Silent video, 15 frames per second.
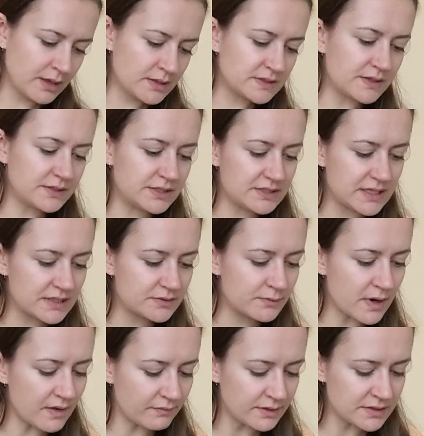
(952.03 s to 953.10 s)
So it just says
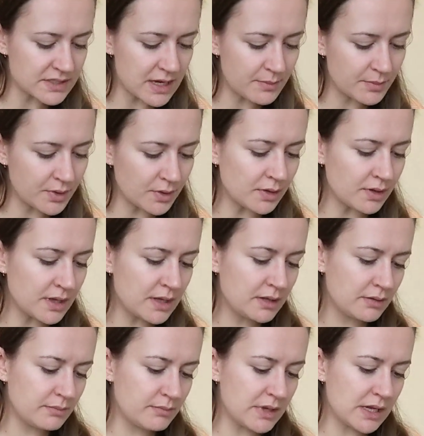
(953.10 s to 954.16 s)
Rough and Tumble,
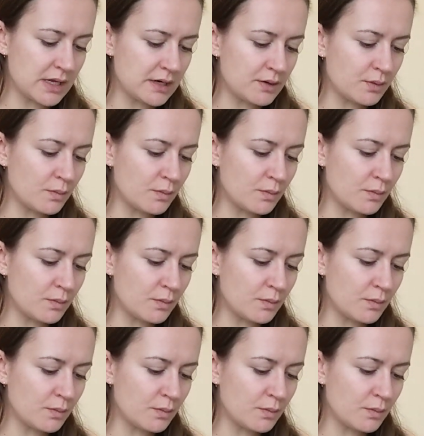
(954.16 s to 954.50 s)
made